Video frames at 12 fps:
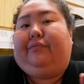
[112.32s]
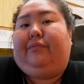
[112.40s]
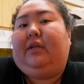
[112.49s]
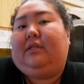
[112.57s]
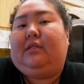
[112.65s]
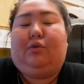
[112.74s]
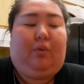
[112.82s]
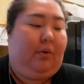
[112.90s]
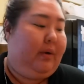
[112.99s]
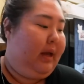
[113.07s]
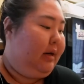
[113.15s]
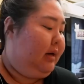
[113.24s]
this is what
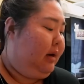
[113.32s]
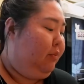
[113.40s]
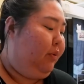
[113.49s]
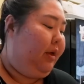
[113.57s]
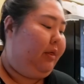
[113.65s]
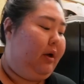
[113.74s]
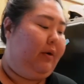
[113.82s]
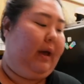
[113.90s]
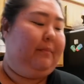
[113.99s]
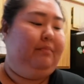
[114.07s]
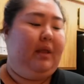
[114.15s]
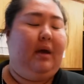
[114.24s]
we ended up with.
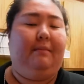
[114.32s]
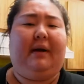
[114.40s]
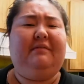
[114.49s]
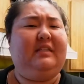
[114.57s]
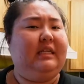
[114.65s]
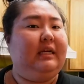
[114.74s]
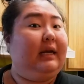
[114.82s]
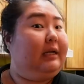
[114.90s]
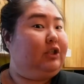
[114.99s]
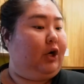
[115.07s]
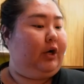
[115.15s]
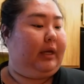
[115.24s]
Okay. But I've seen it
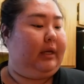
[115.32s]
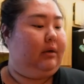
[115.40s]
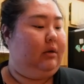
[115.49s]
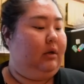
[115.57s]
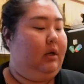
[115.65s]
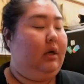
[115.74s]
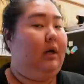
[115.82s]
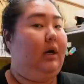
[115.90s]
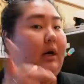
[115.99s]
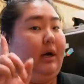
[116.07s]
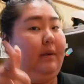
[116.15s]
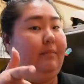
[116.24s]
at Target.
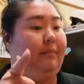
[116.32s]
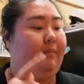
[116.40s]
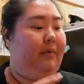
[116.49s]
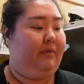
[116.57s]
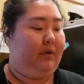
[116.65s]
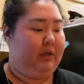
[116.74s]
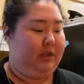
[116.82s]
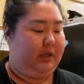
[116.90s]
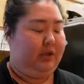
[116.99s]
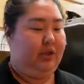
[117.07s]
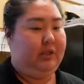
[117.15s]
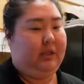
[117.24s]
If you guys are
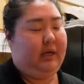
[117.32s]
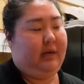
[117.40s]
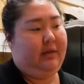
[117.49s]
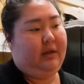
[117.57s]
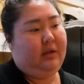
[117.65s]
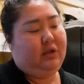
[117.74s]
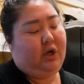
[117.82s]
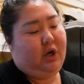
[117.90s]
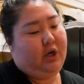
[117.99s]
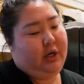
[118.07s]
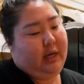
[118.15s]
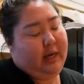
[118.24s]
interested, I think
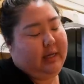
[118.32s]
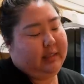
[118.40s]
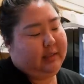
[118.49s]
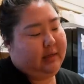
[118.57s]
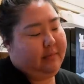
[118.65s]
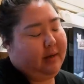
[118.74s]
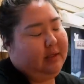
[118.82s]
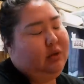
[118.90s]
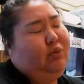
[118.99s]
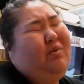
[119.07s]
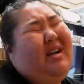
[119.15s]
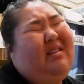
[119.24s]
Target has them
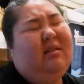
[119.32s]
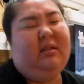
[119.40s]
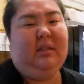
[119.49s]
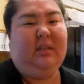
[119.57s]
as well.